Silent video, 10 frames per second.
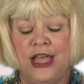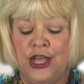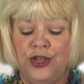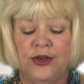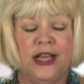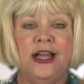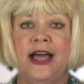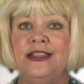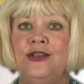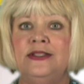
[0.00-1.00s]
You can
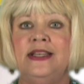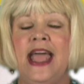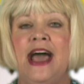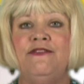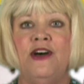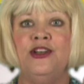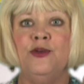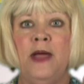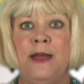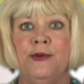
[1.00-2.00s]
cut those in half on your
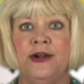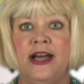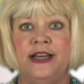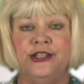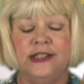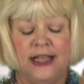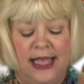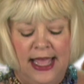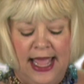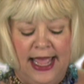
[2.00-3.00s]
paper cutter,
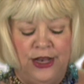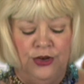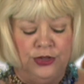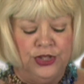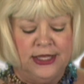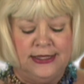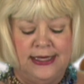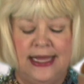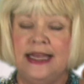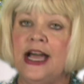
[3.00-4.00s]
and you'll just
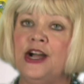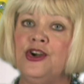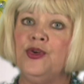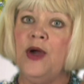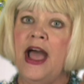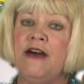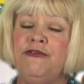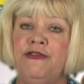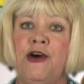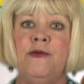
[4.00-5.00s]
need a craft
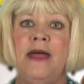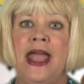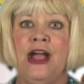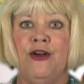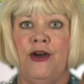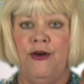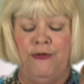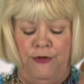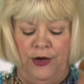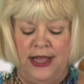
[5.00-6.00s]
foam arrow
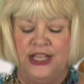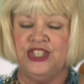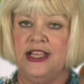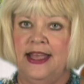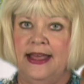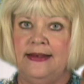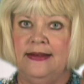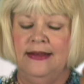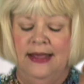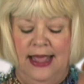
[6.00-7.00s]
for each kid
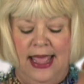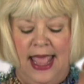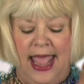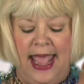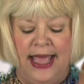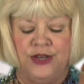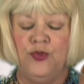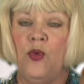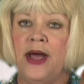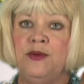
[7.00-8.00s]
and
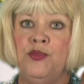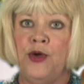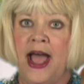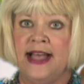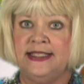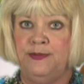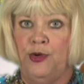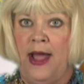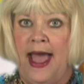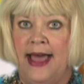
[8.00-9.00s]
one brass
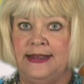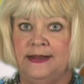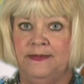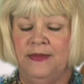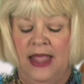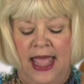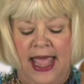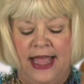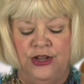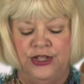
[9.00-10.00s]
brad.
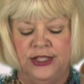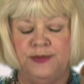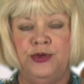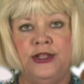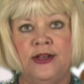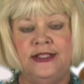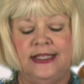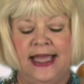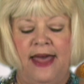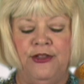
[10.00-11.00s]
And you just put those
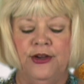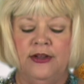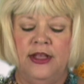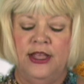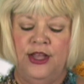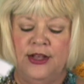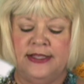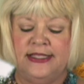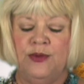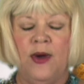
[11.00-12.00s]
together. You can
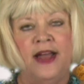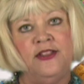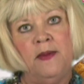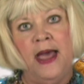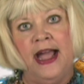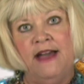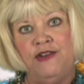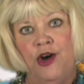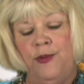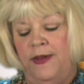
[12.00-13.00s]
see right on the back I've
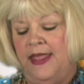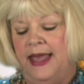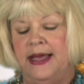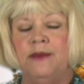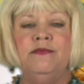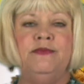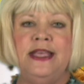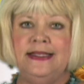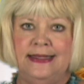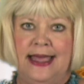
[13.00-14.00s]
opened that up,
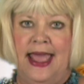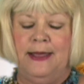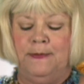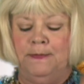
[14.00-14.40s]
piece of cake.